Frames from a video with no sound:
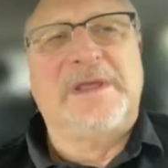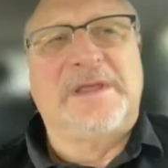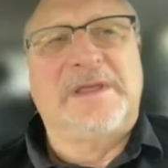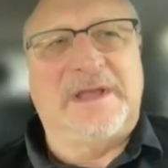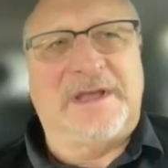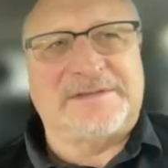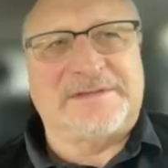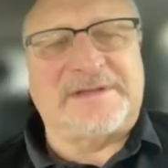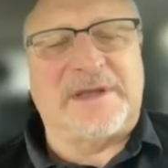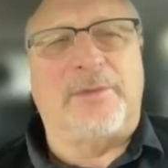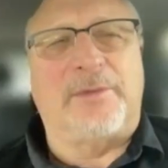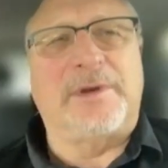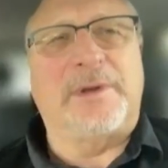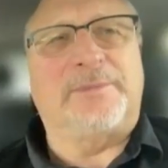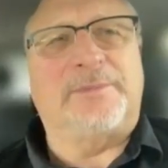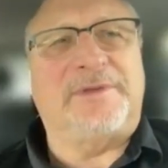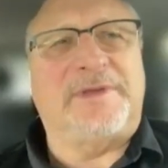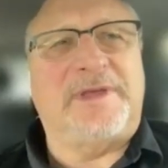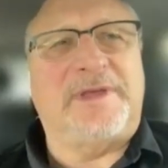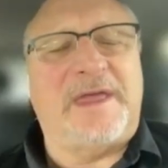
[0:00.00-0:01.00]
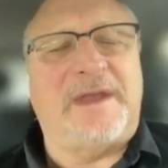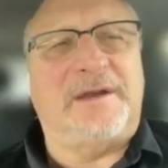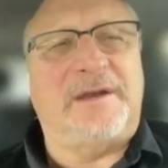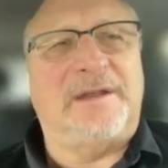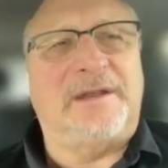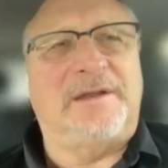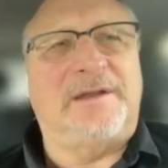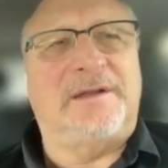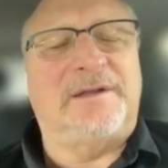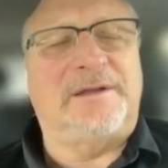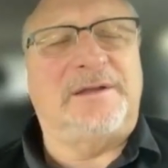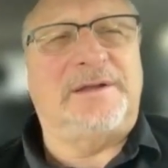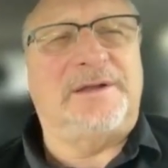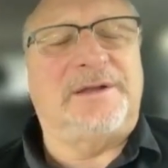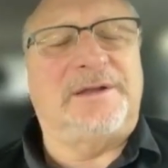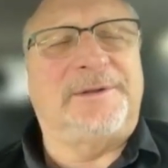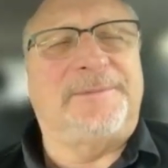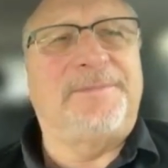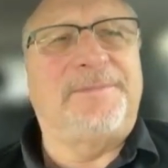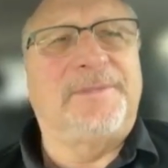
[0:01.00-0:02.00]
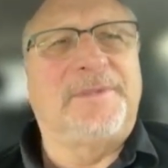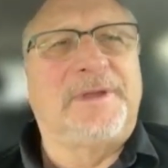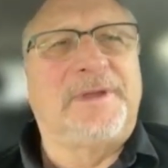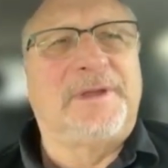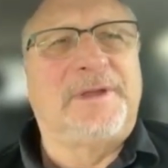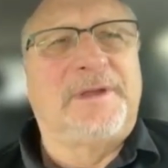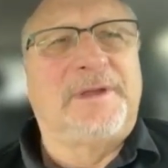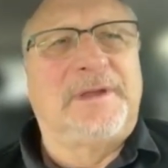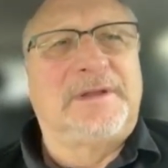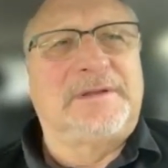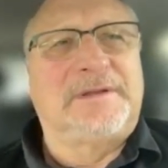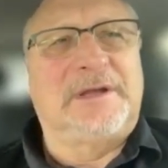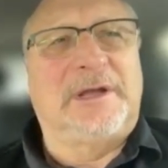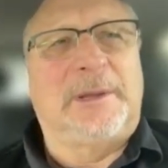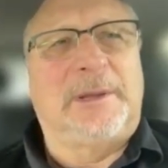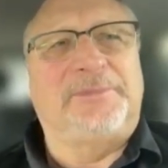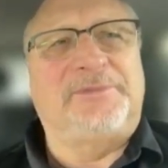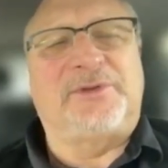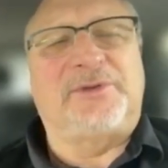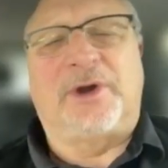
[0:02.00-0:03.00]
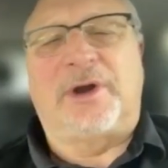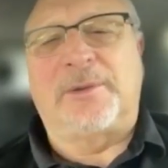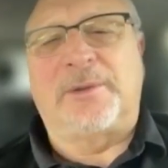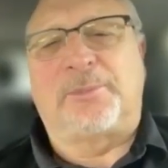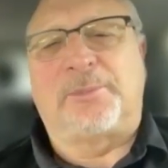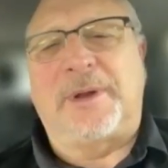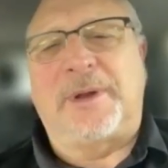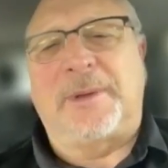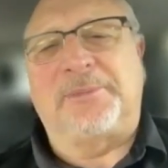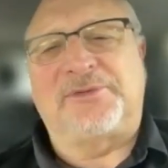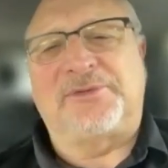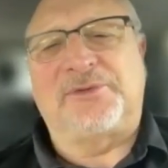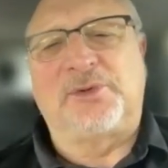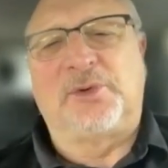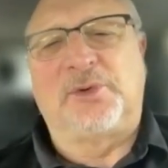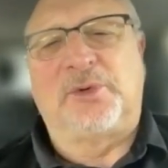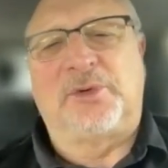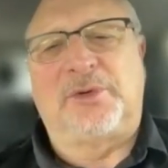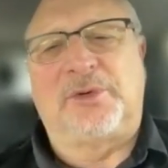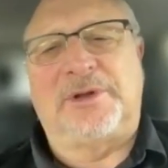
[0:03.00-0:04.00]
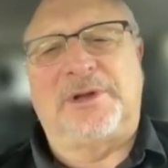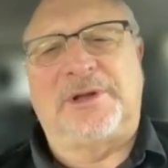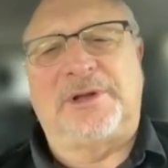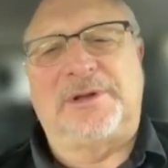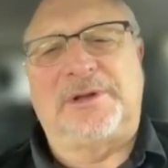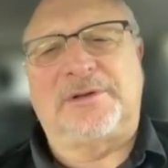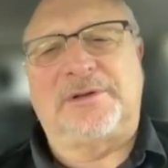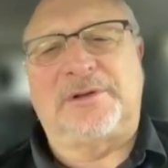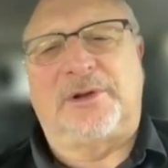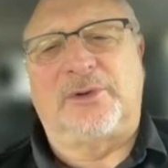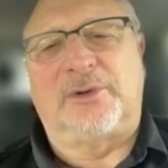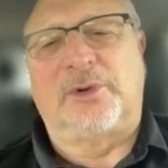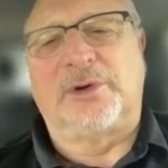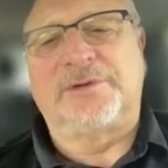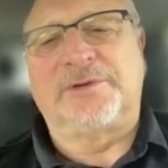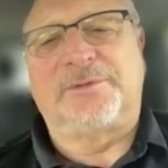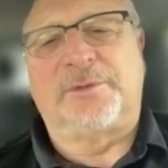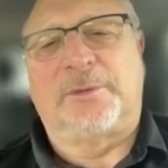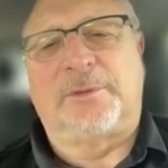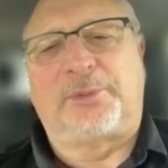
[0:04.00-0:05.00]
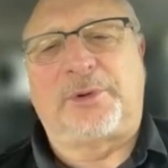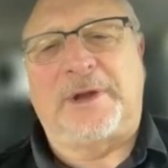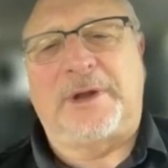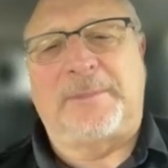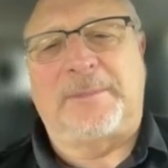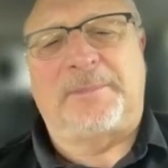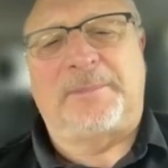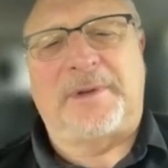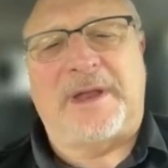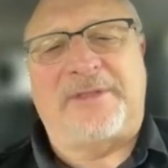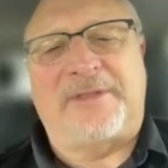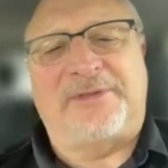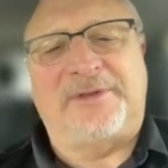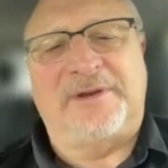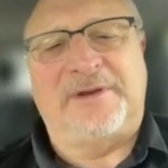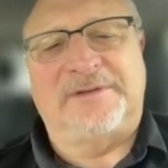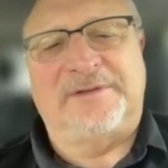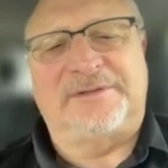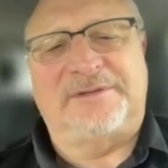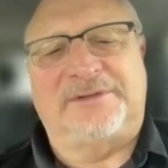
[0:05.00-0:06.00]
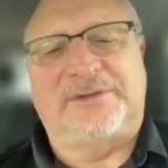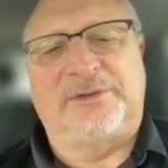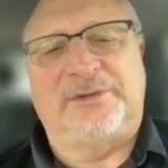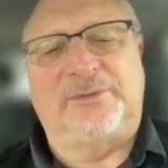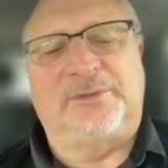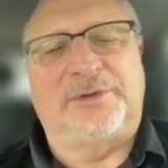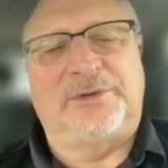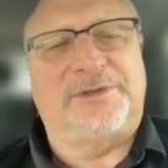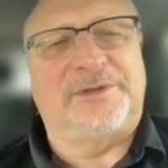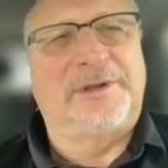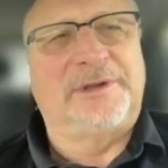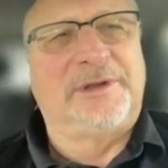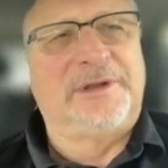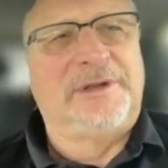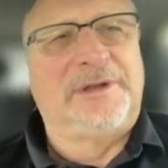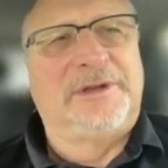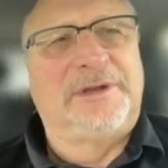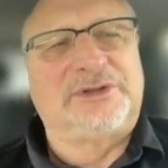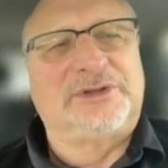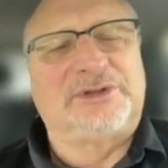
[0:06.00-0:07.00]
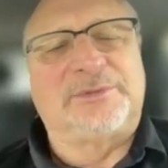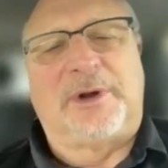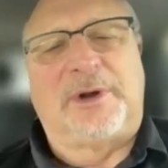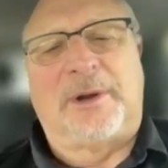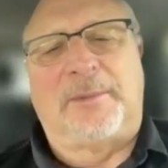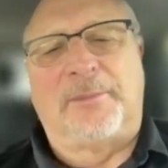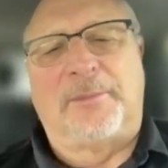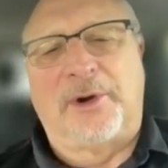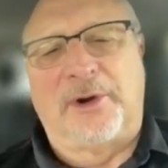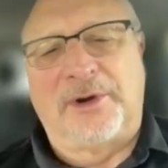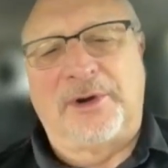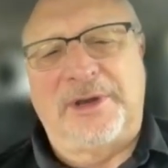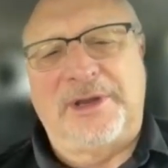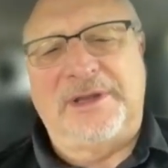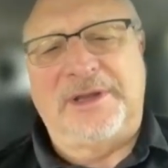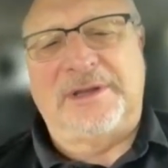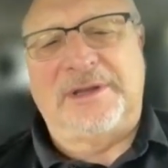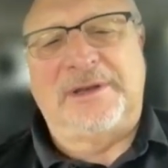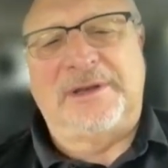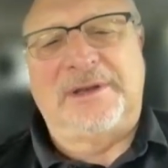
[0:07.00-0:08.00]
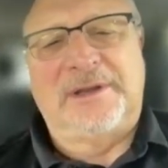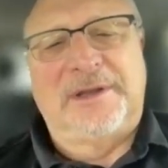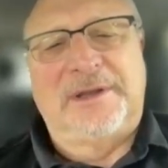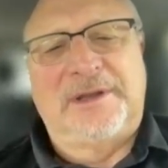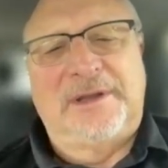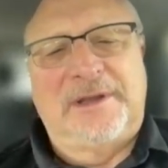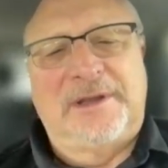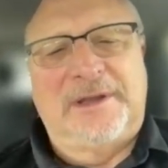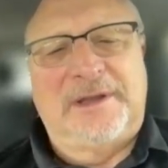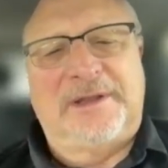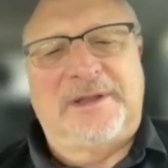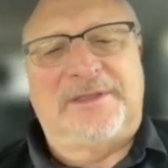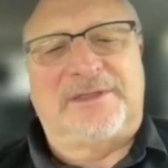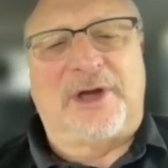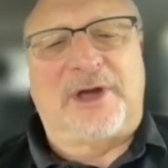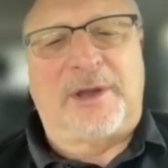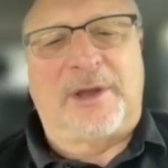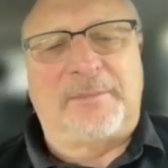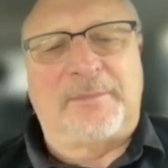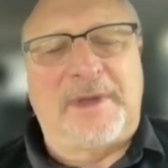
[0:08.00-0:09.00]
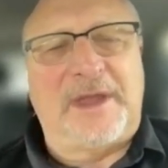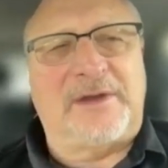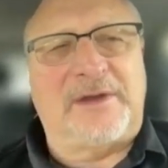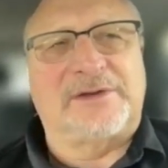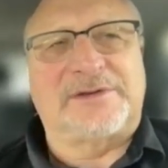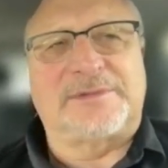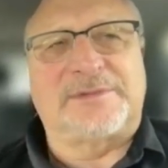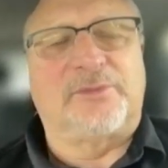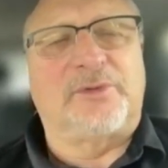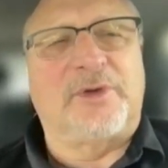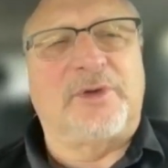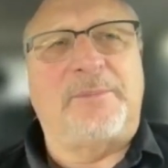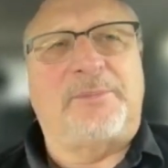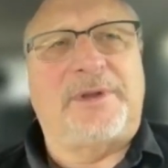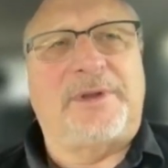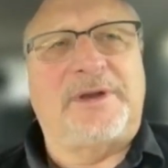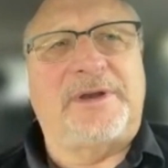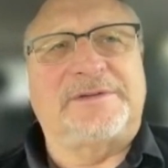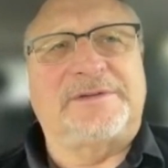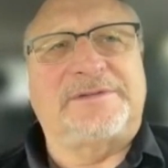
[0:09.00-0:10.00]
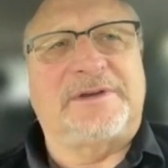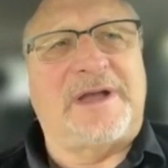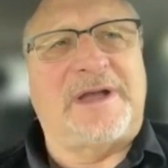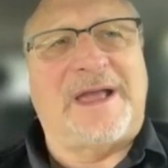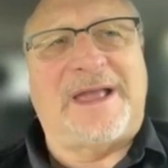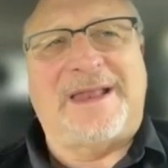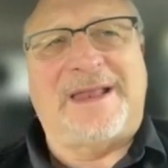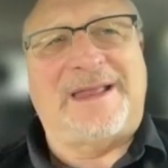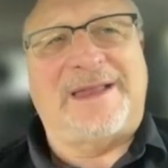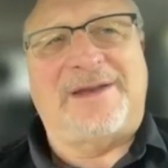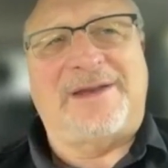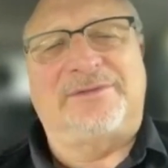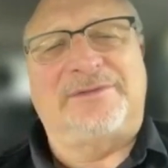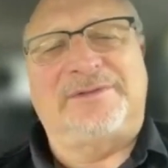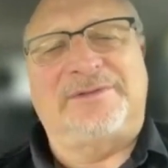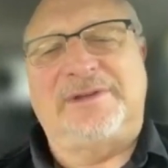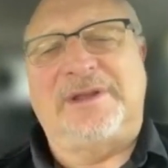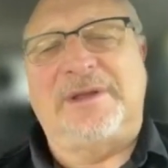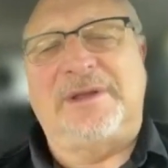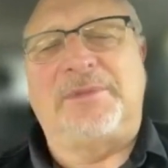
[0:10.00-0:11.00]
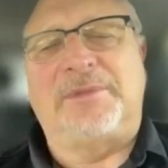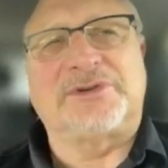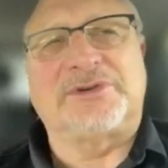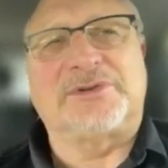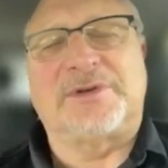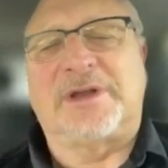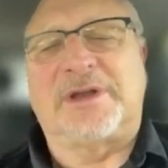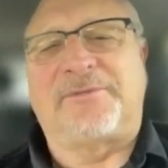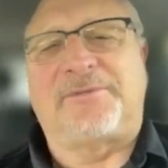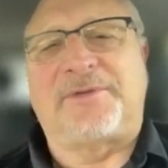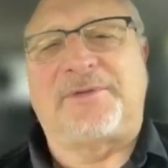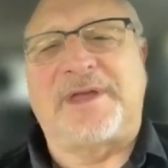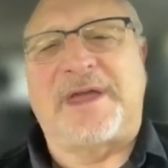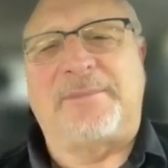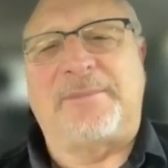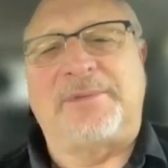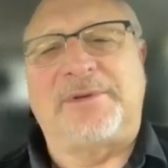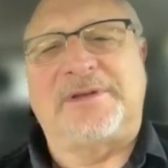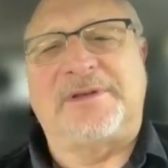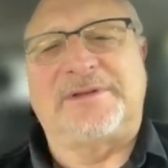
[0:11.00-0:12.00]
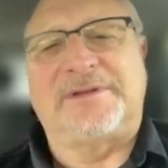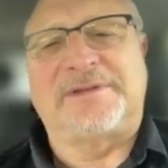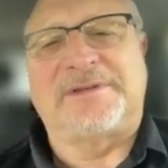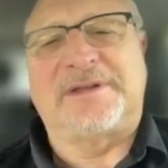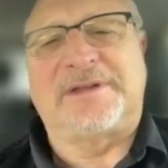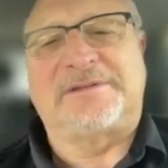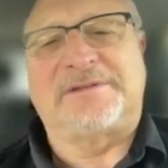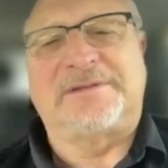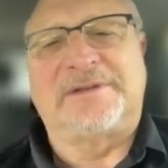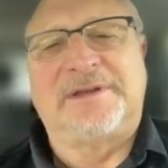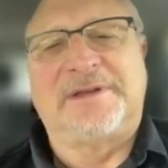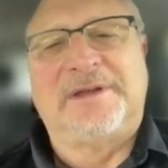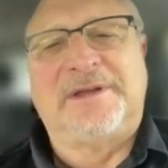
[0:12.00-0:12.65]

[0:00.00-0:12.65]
Yes, I went up to Canada to uh, to help start a prep school uh, called Orangeville Prep Athlete Institute with Jamal Murray and and Thon Maker, some great players there. I, I don't get much credit for that because that's